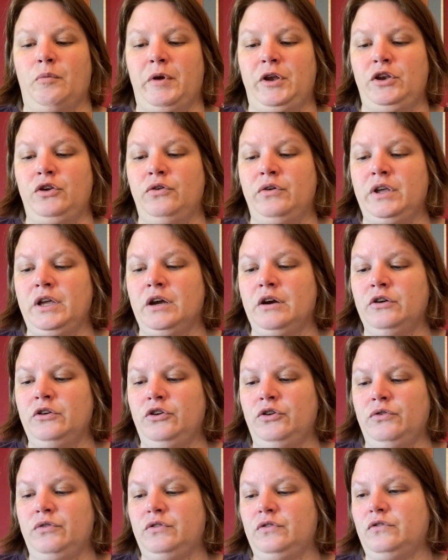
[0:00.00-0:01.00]
my New Year
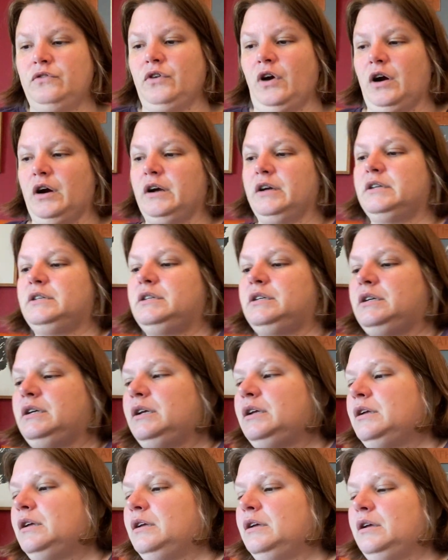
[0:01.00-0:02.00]
New Start
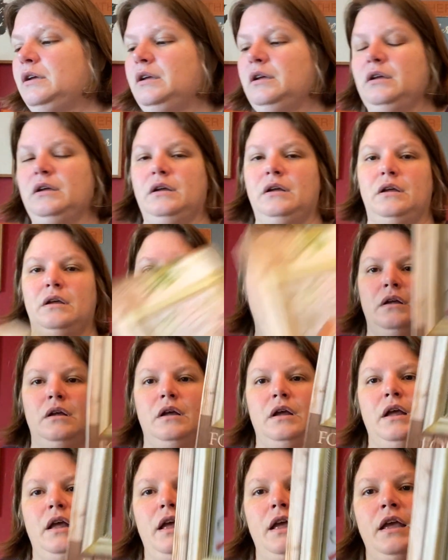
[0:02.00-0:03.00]

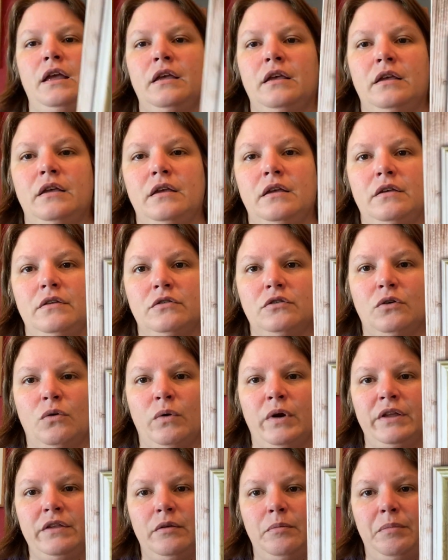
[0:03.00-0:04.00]
is
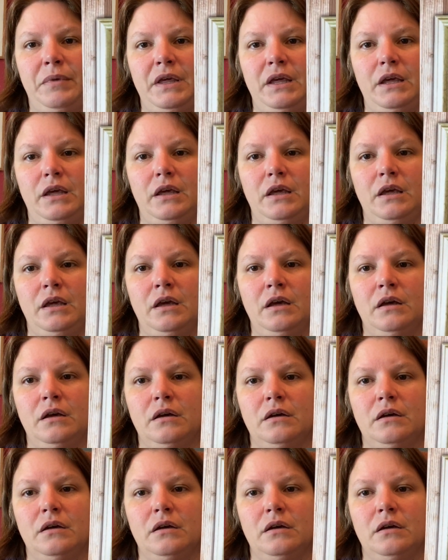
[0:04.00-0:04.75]
going to be